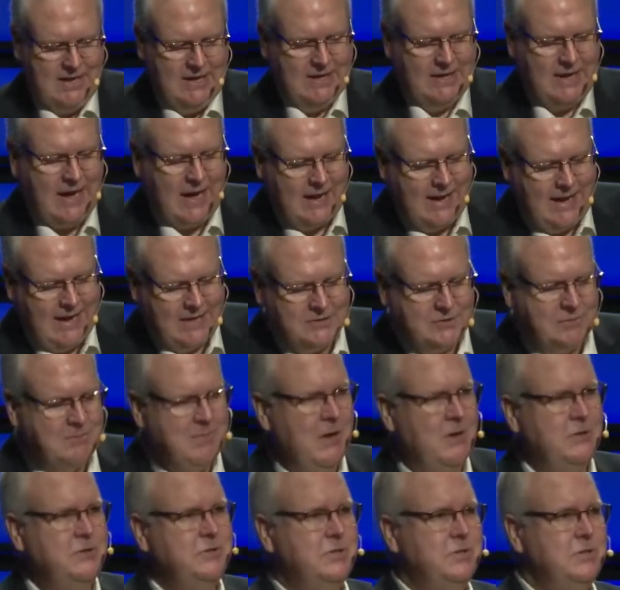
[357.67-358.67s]
God has
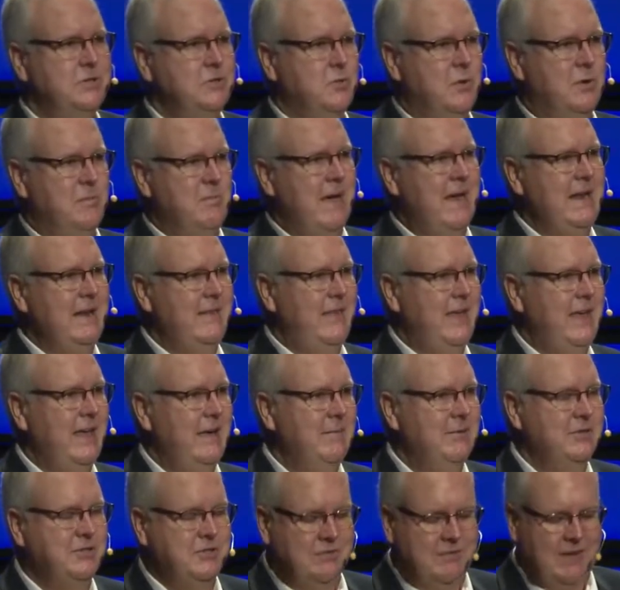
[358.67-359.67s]
emotions. We're made in the
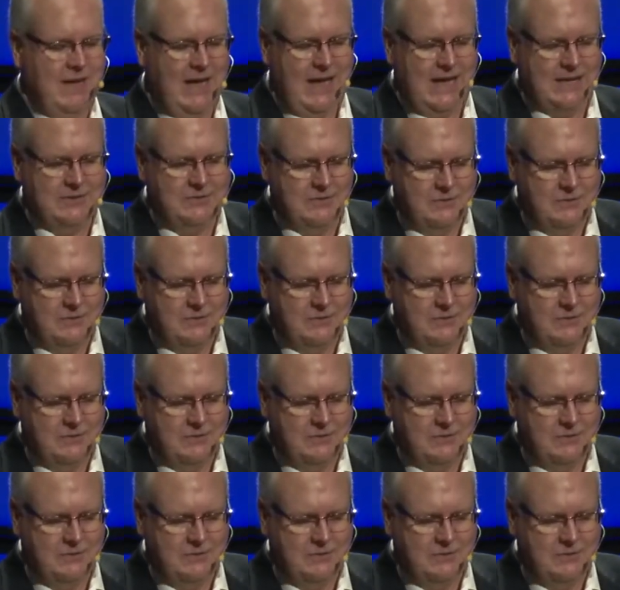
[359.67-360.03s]
image of God.